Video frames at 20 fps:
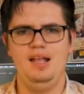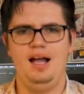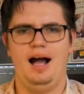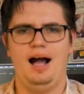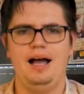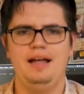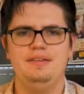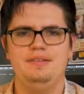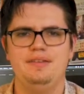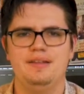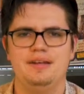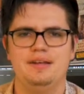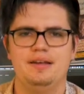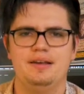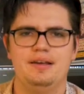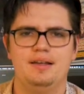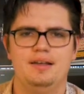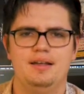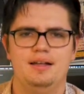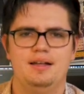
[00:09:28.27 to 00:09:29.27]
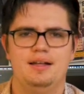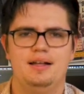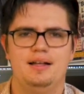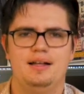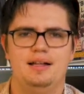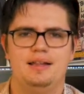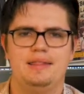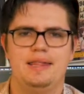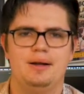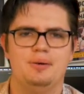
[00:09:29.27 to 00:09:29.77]
I think
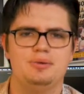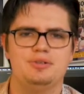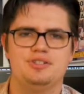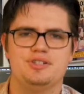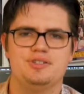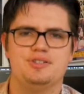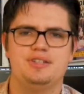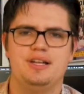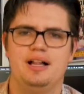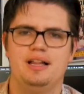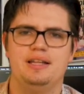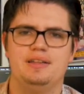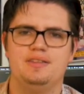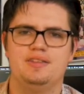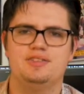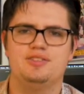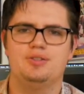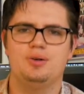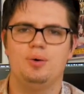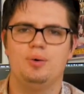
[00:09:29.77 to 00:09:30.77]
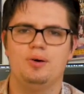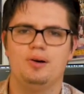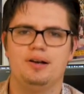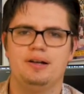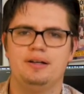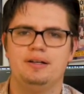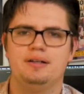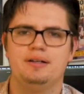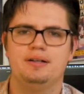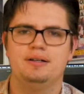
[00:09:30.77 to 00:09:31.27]
they were just telling the
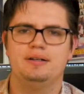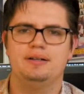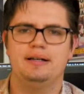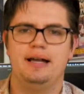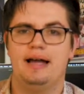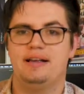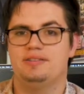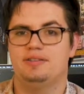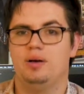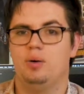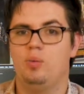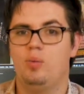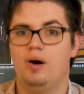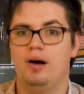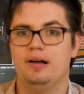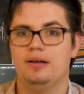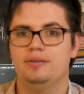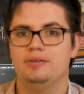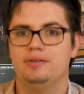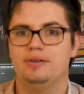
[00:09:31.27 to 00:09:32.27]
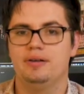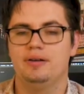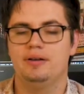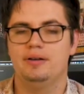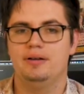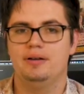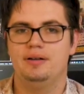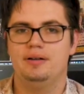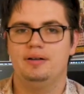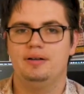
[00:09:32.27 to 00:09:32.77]
story as it was.
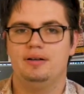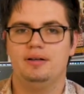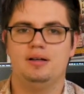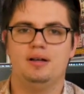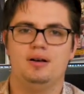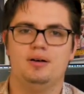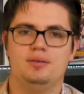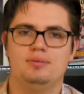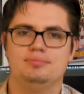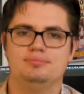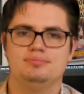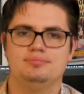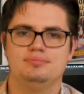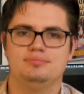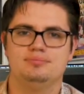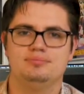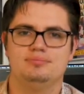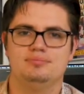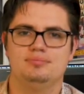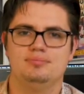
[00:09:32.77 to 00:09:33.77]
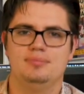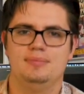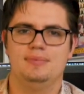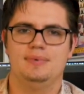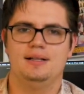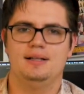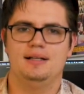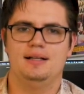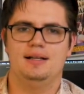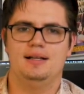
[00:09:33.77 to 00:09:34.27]
You know,
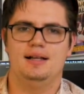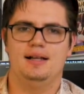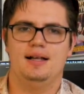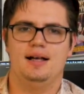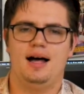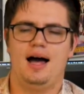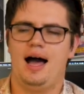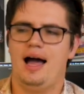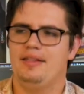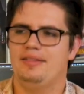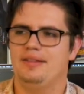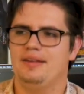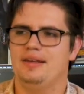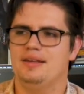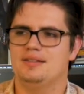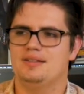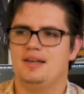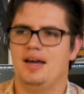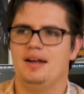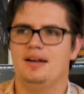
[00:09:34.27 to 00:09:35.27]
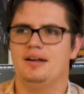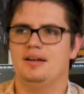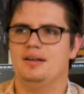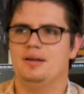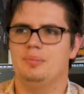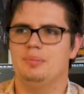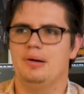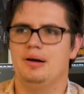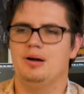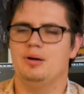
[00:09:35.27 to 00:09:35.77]
I think it's kind of
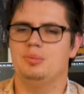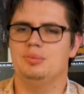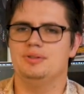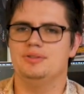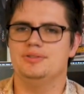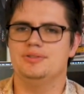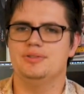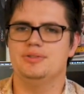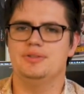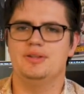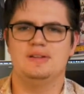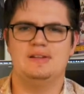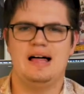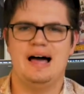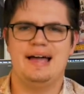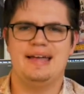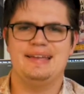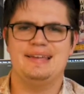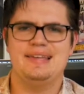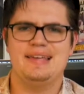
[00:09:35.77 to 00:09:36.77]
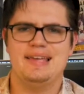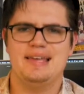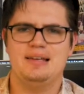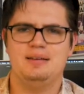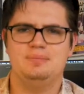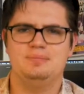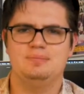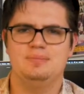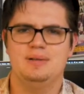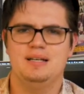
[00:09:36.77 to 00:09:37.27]
comparable to The Lion
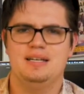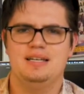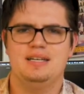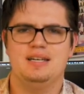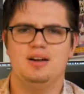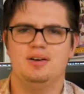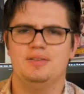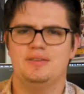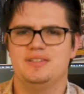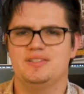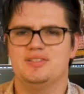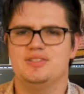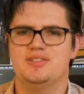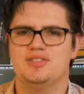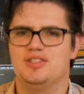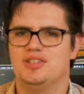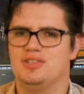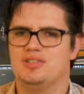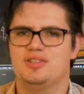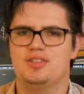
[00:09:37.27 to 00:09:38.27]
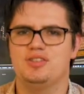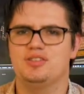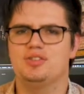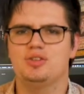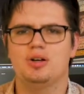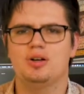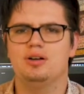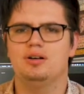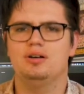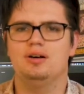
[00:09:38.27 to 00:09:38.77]
King. You know, this is just the
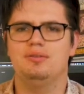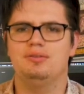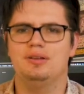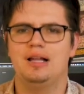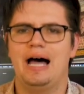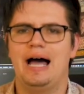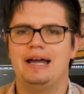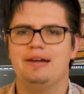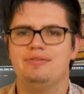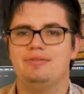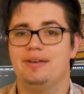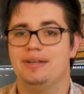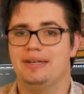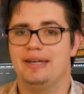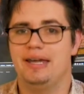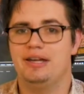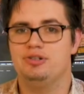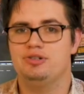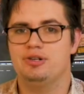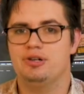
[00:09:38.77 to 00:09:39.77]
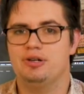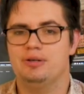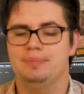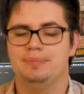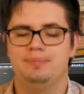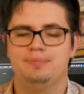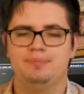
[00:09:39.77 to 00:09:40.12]
circle of life and nature.